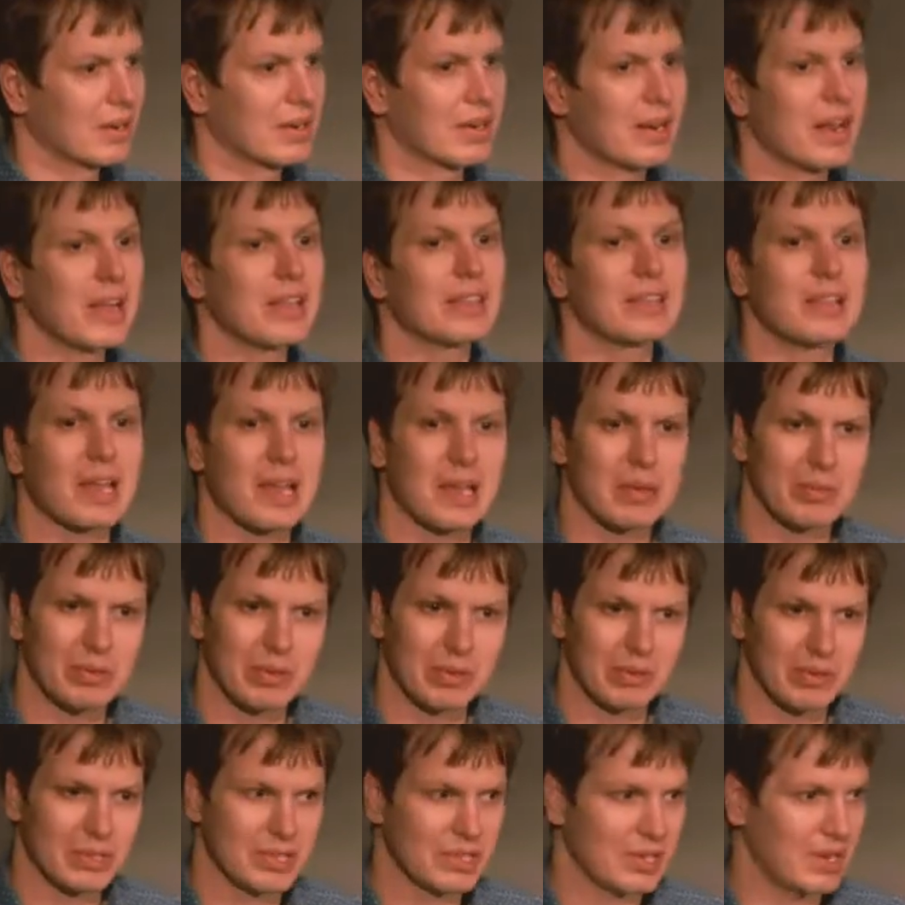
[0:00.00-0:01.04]
create
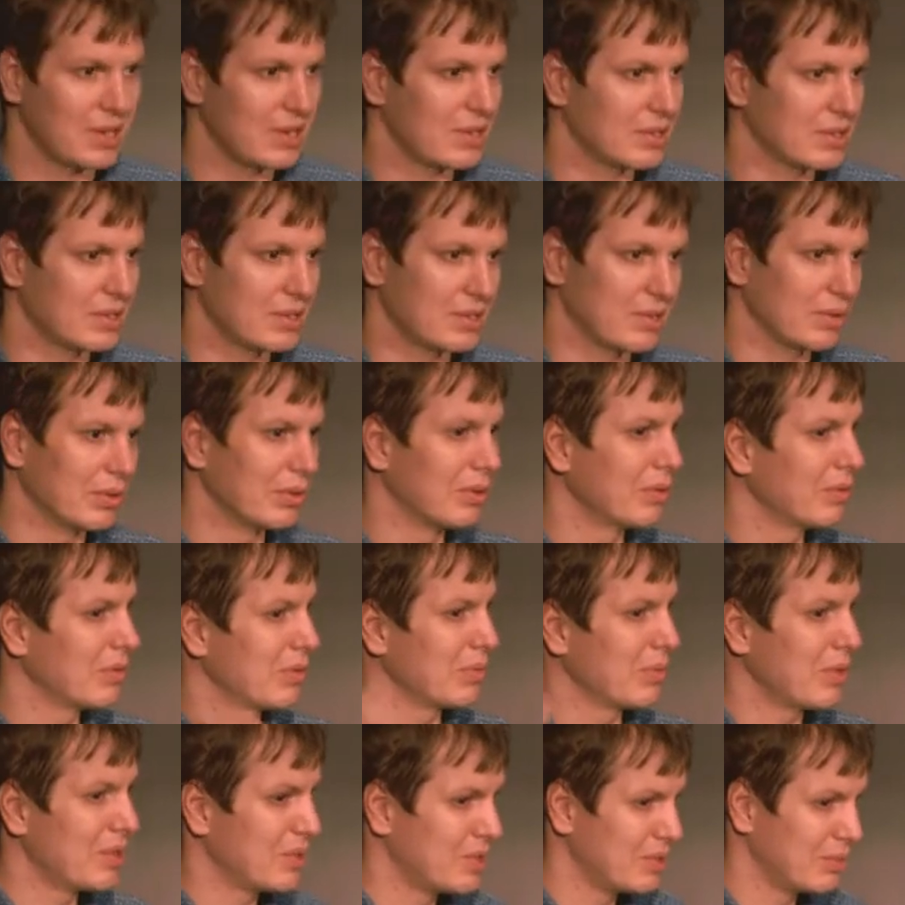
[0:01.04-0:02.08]
table, which has all
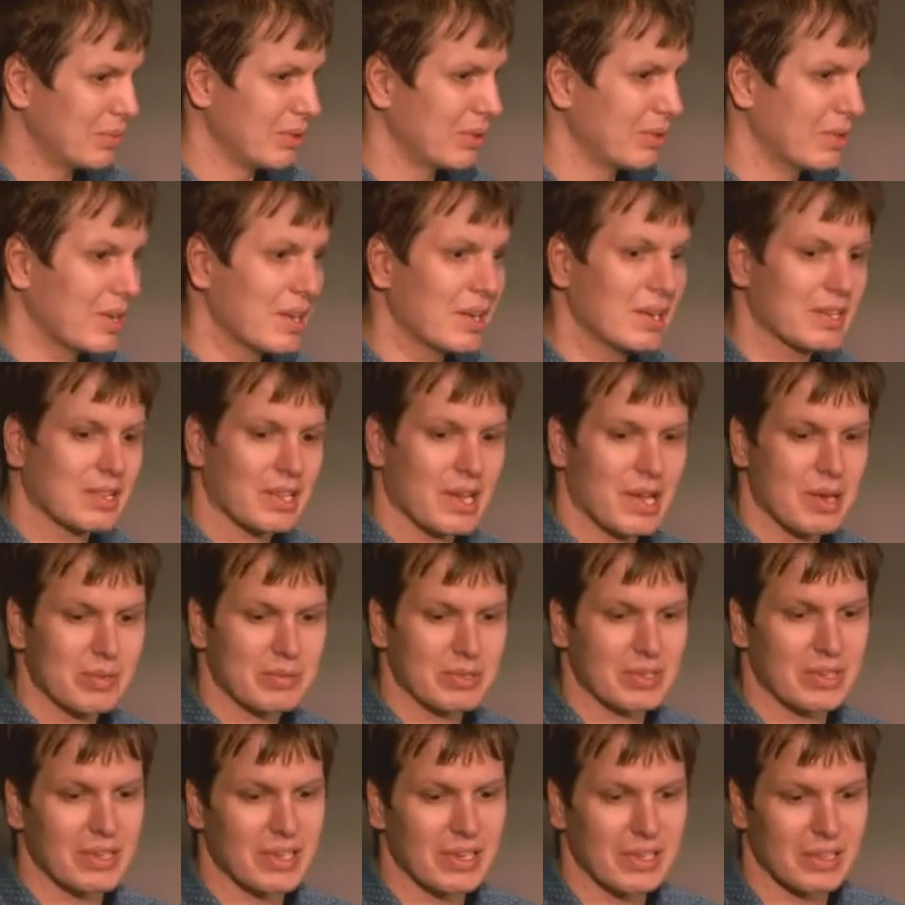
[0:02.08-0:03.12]
information about data
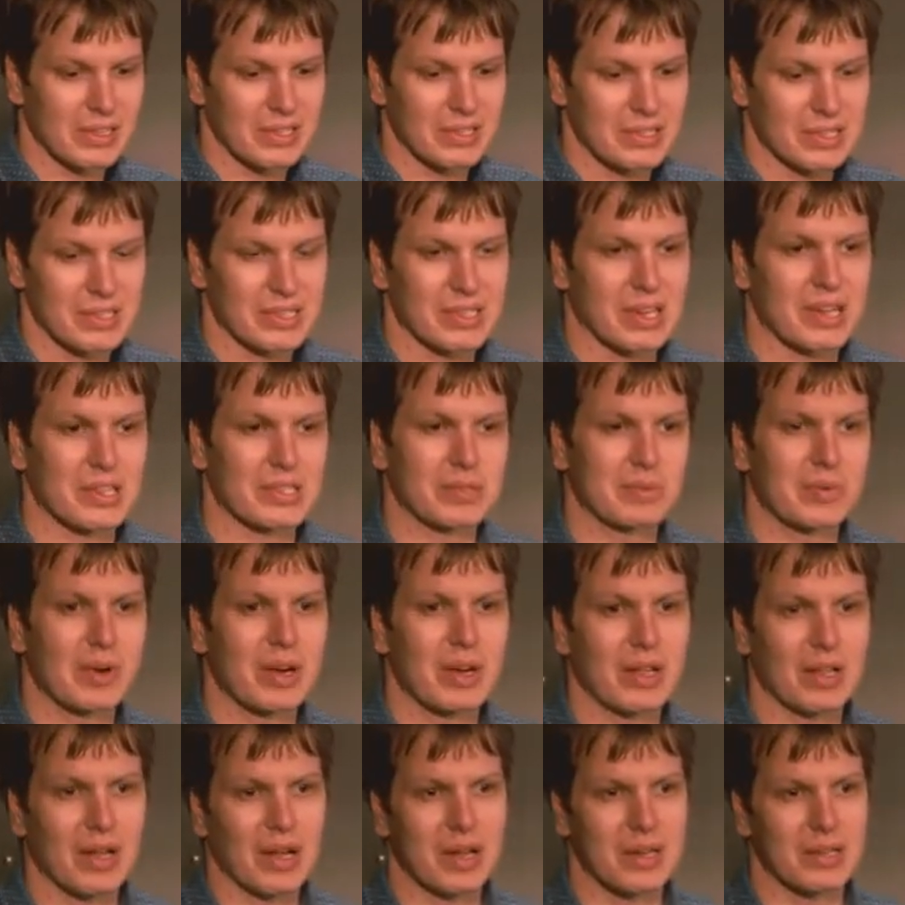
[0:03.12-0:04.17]
types and indexes, as
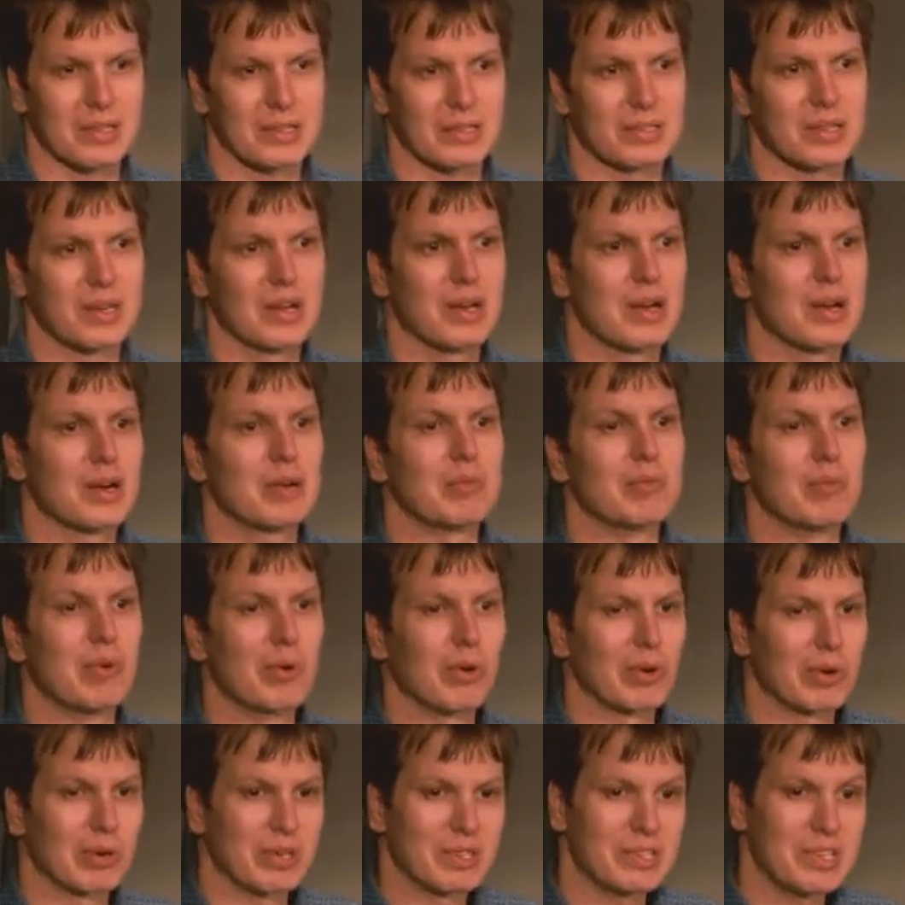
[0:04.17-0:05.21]
well as
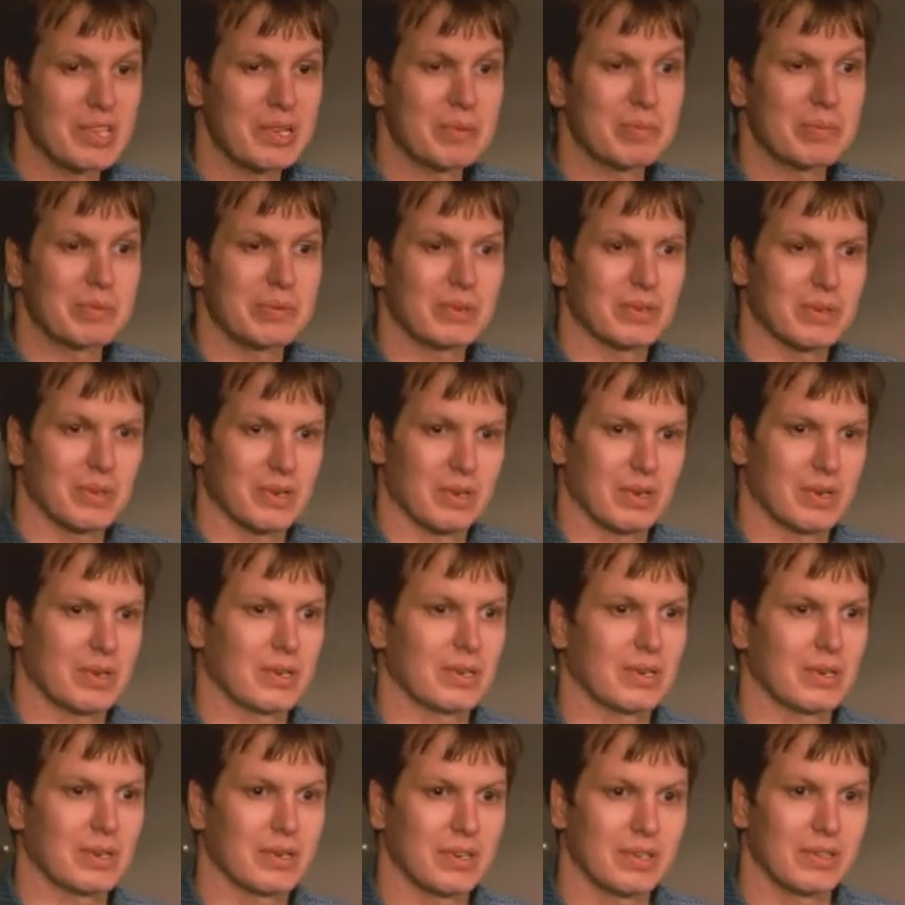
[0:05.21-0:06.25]
more deep
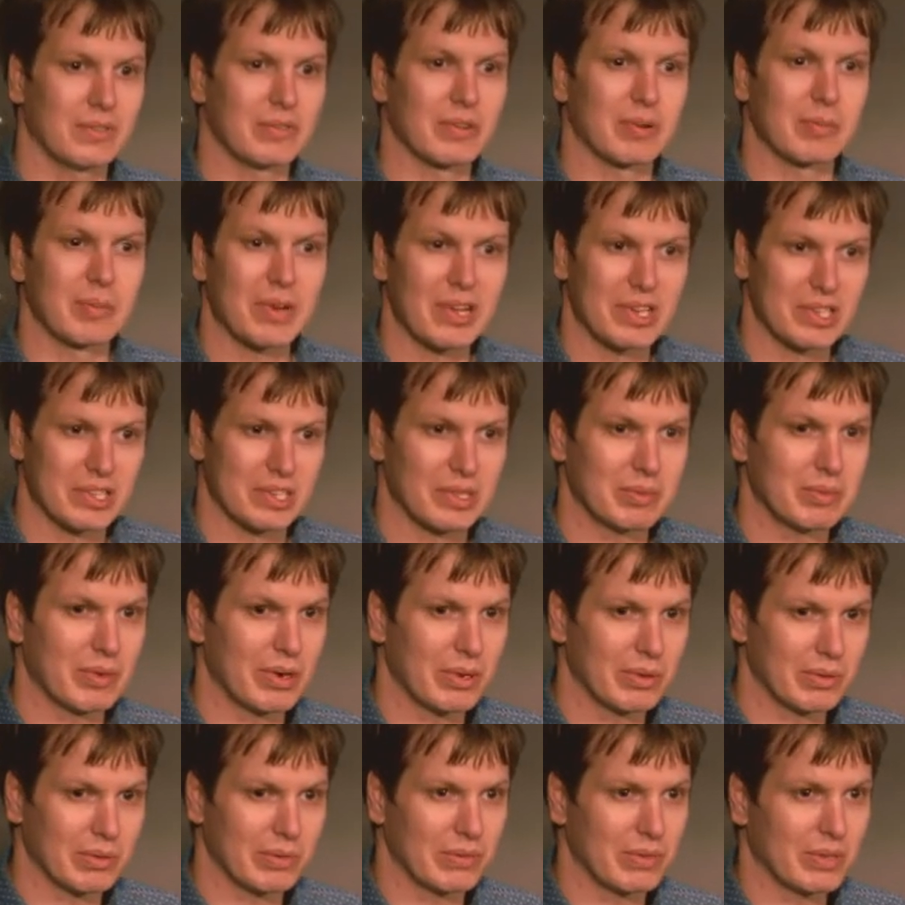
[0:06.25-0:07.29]
information
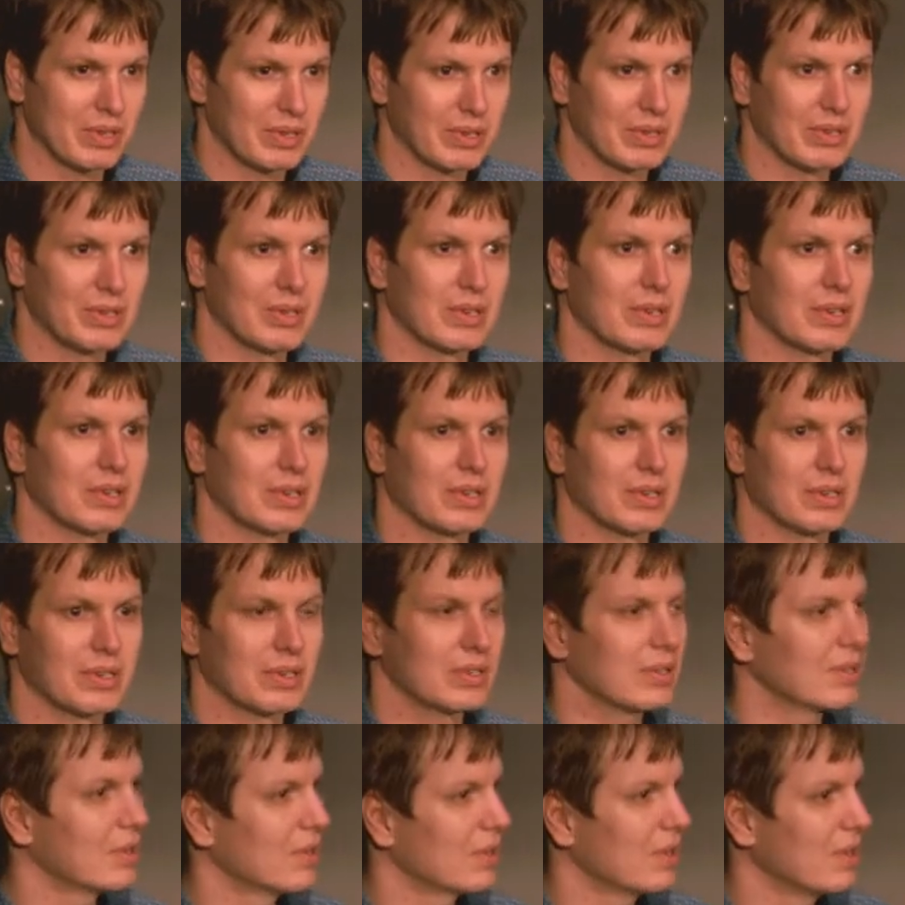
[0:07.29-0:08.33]
about their
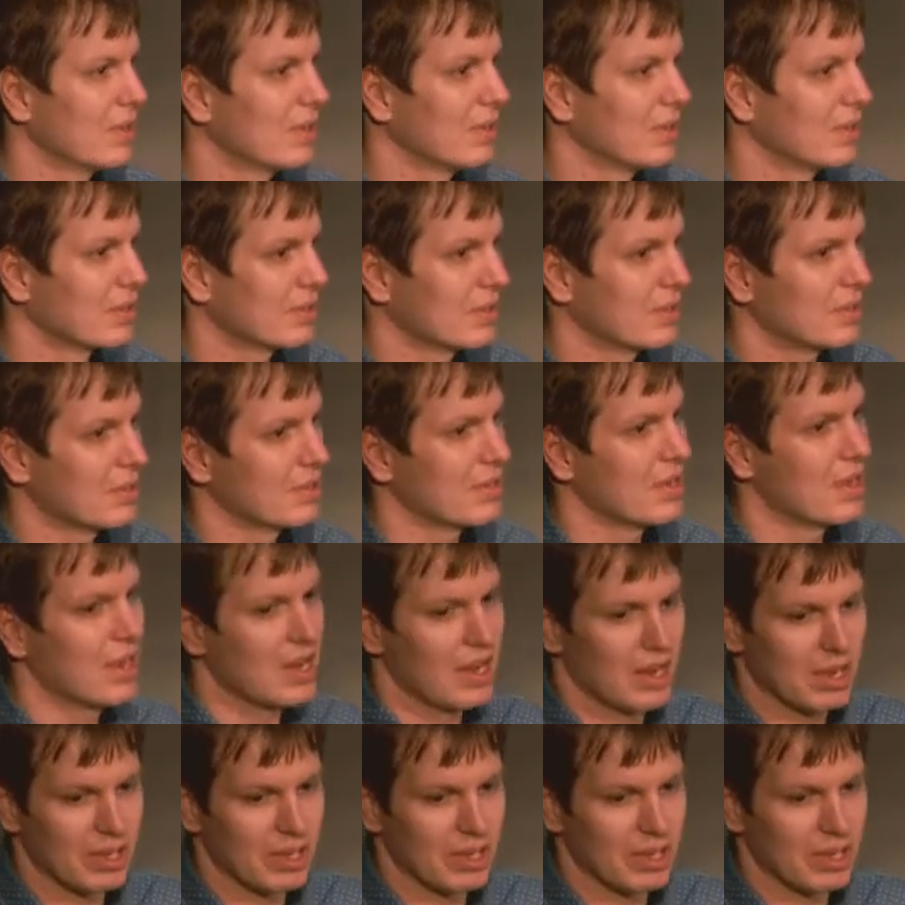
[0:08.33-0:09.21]
indexes.